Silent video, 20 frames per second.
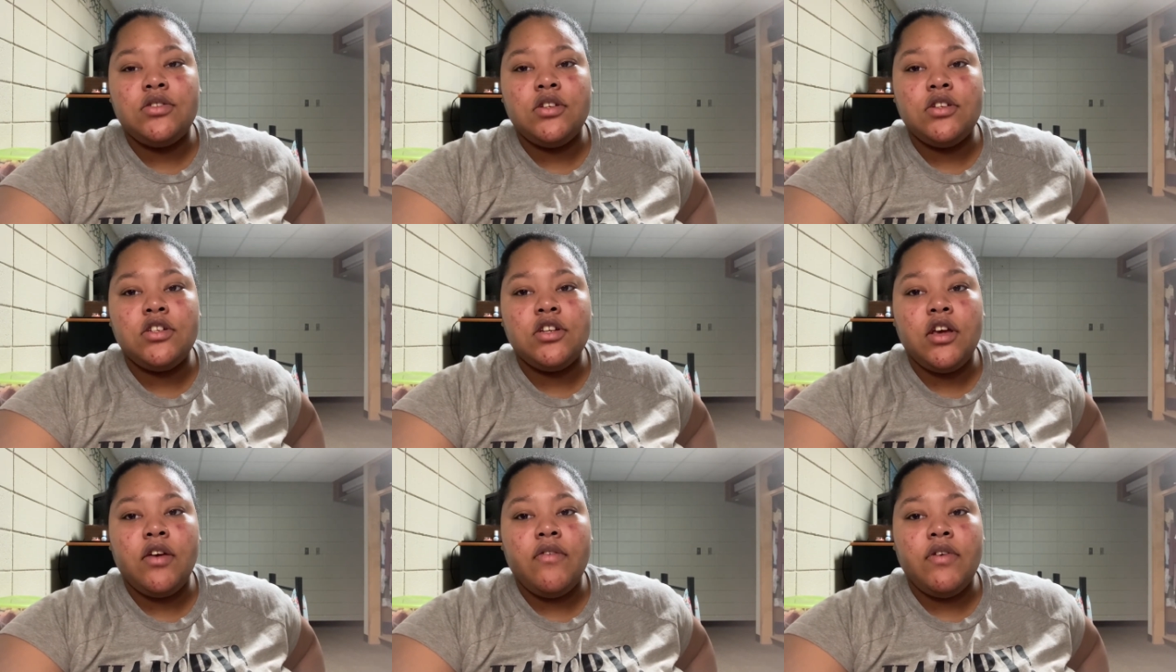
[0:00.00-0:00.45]
So
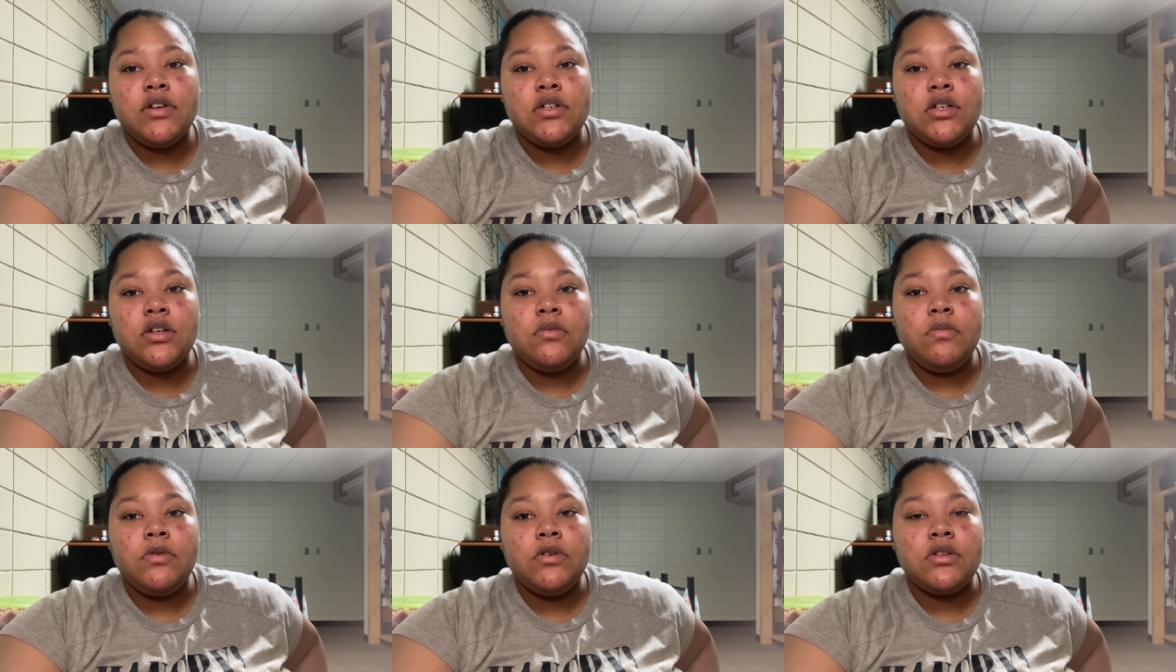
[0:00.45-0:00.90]
she
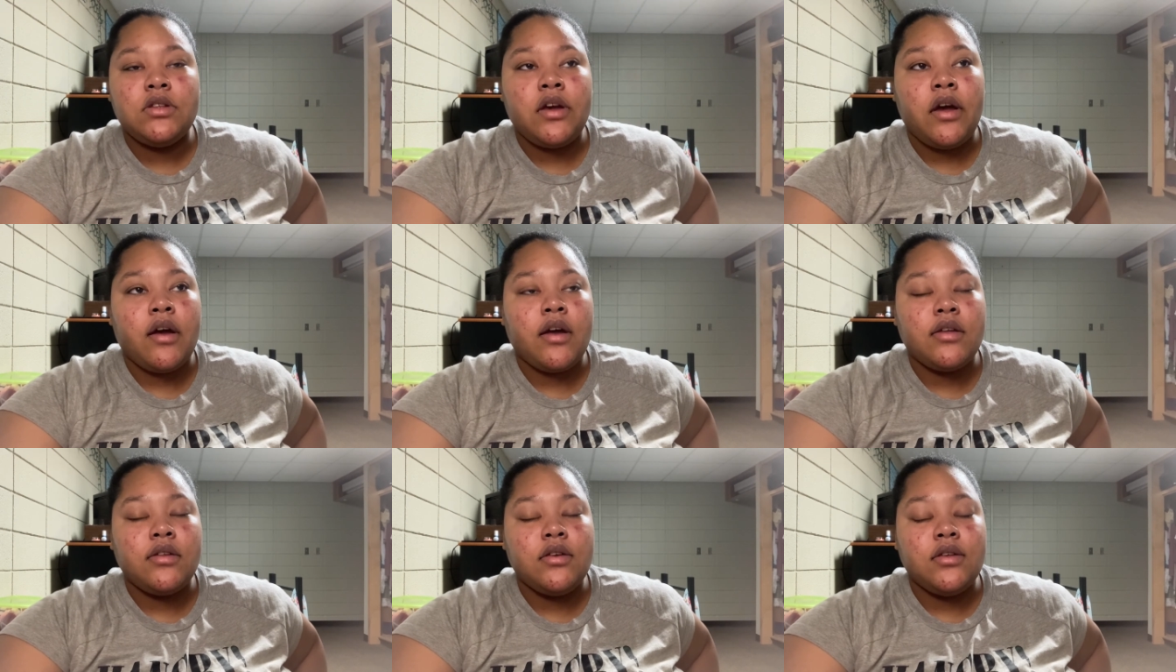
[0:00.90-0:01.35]
eventually pulls
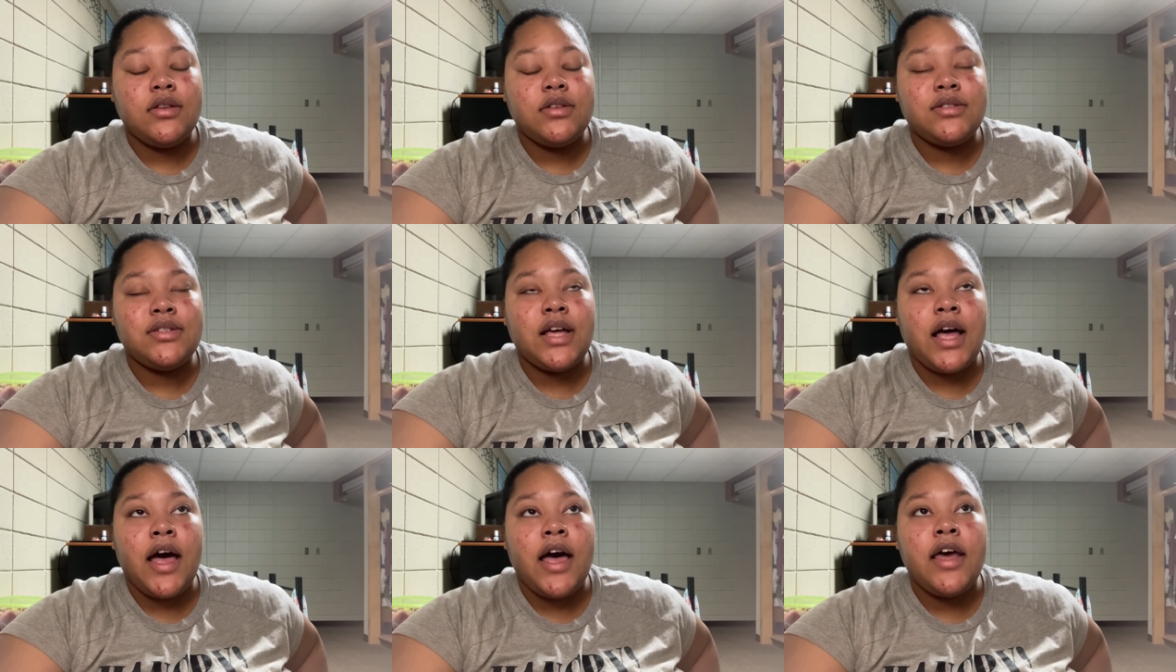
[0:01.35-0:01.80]
Erica to the
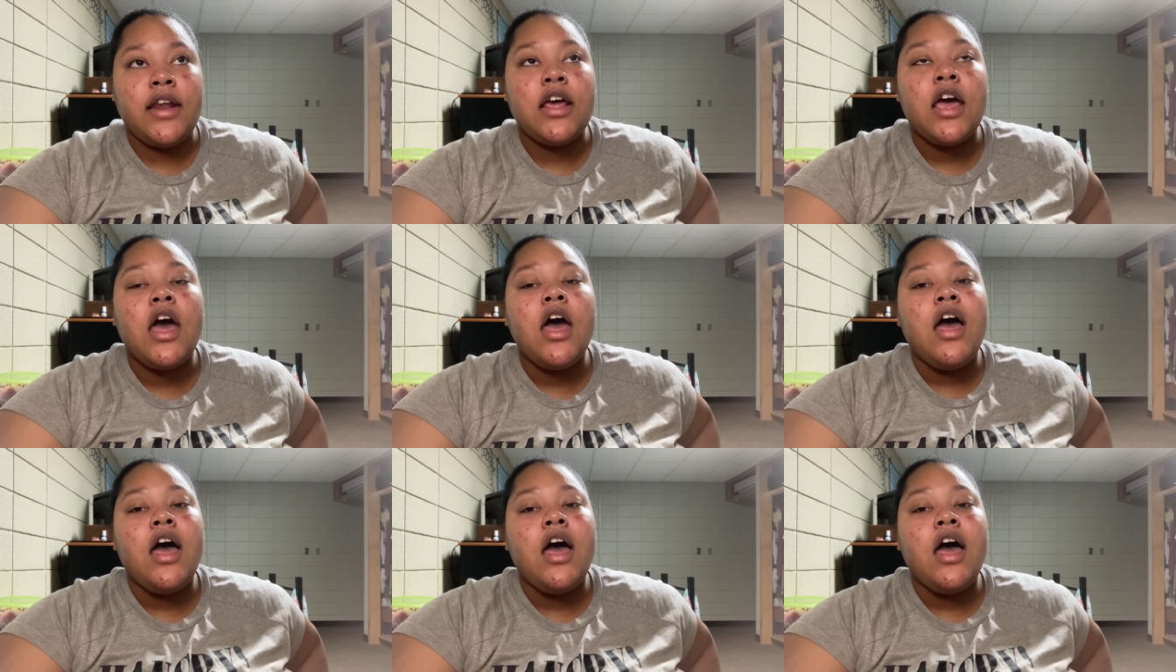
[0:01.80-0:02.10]
side